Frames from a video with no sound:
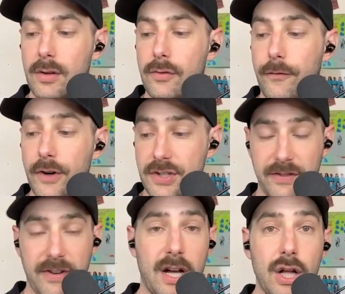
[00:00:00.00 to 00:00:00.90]

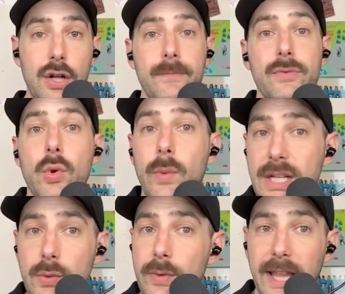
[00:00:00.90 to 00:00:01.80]
First of all, we
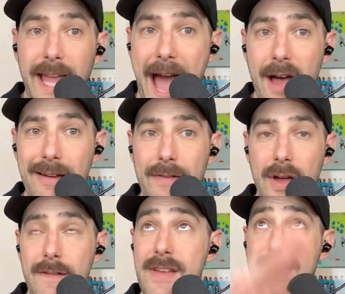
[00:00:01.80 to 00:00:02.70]
didn't really have
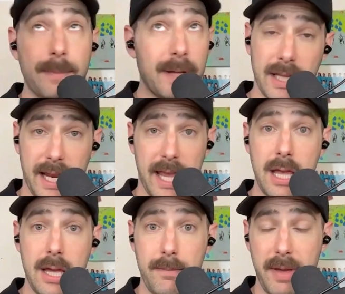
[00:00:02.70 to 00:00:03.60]
visibility